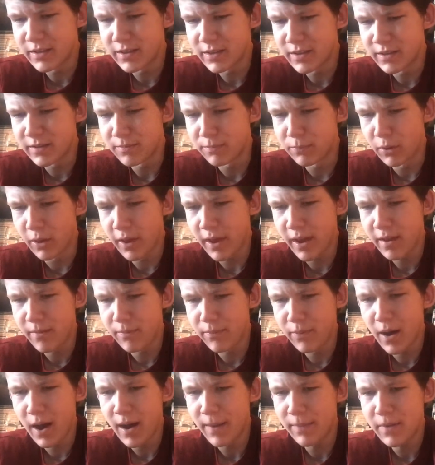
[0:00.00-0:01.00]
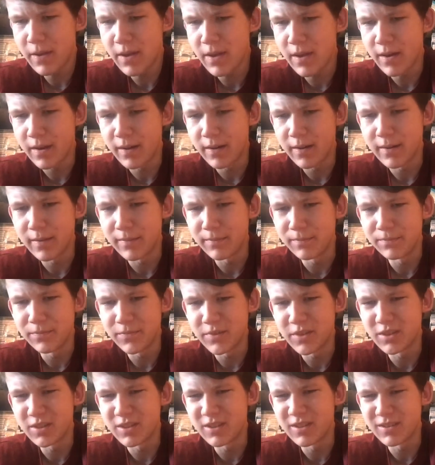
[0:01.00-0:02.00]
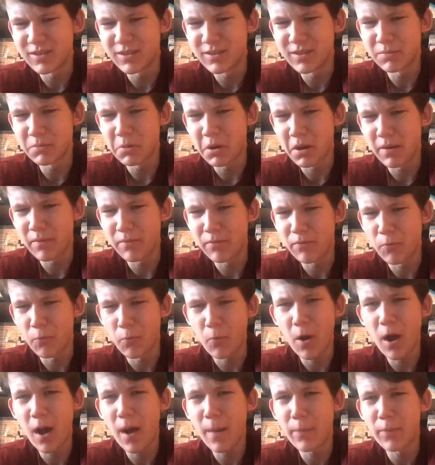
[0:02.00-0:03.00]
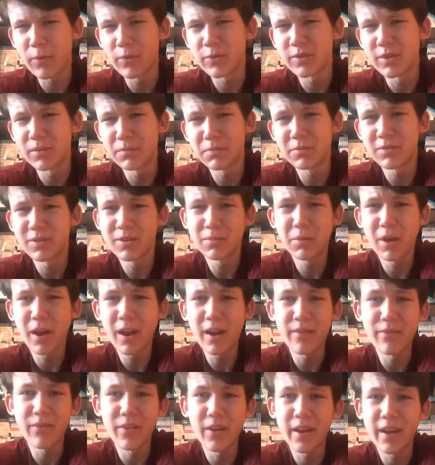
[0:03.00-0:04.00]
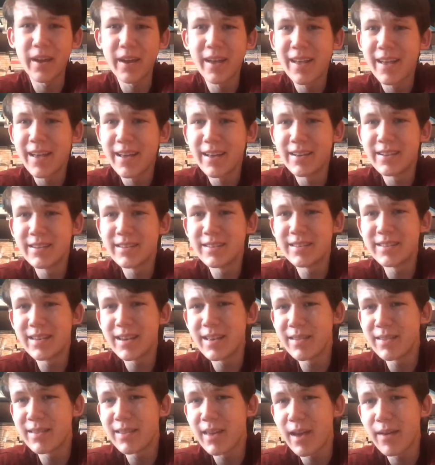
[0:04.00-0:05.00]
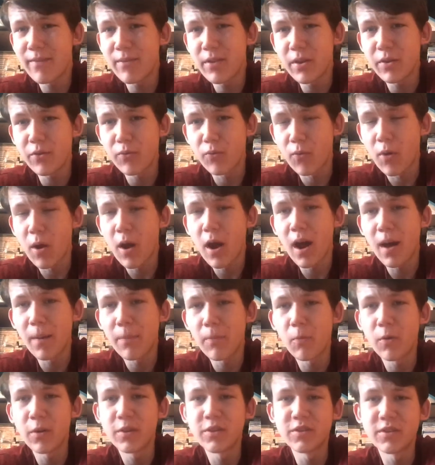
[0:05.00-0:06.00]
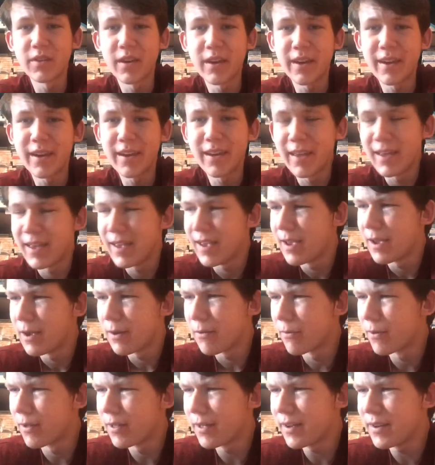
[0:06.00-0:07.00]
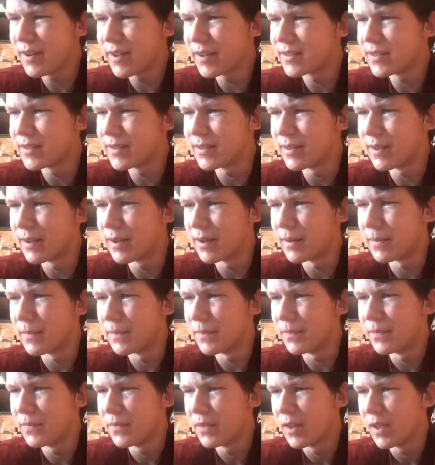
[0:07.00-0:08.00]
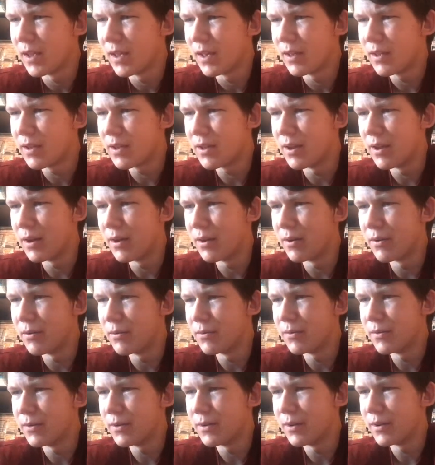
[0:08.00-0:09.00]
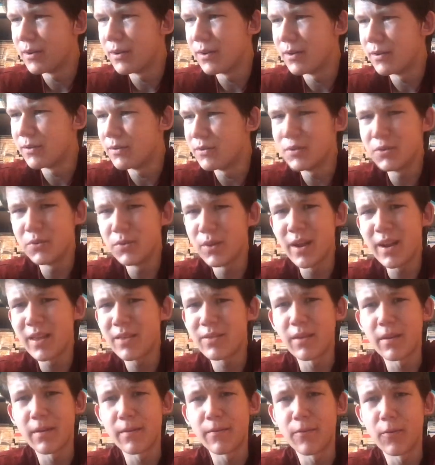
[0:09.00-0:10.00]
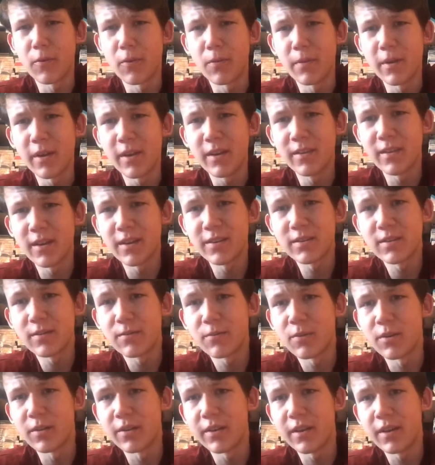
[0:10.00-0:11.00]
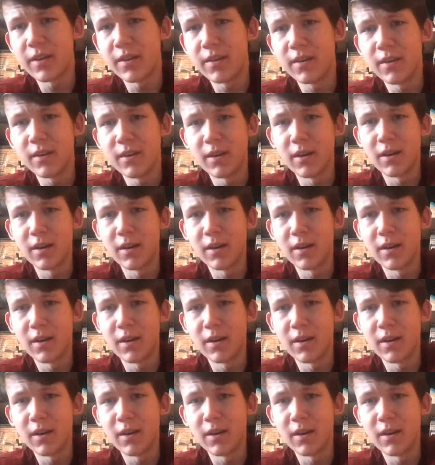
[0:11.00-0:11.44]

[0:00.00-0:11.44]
into this bland poppy just some kind of drop or some kind of like synth heavy drop, which like really doesn't you know do anything for me. It doesn't really